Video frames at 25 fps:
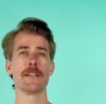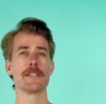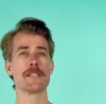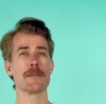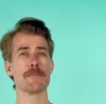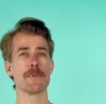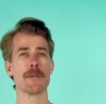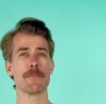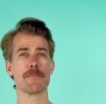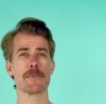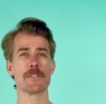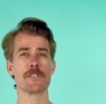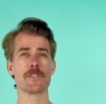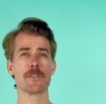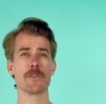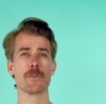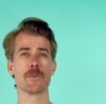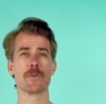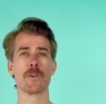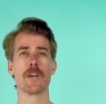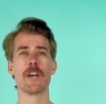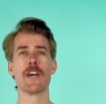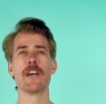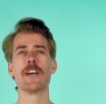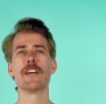Tip number
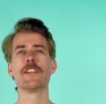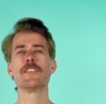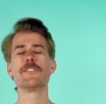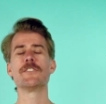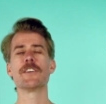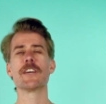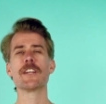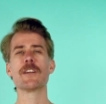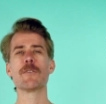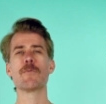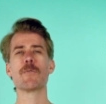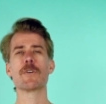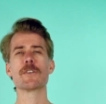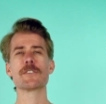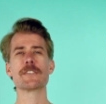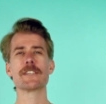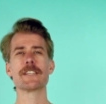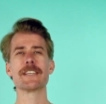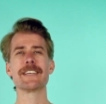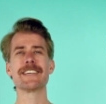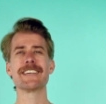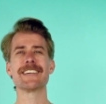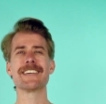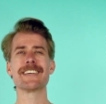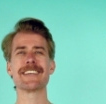2,
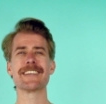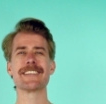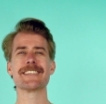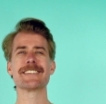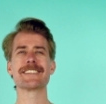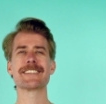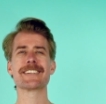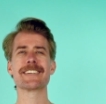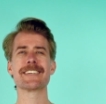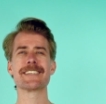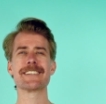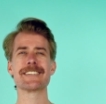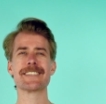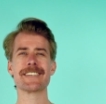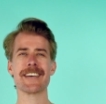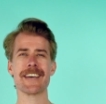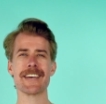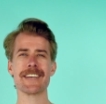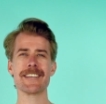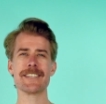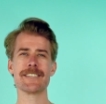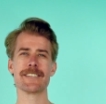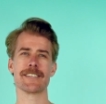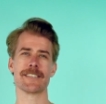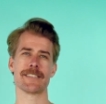generosity is
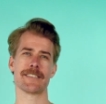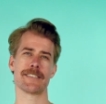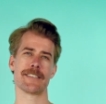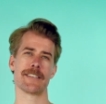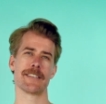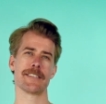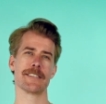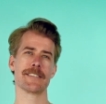contagious.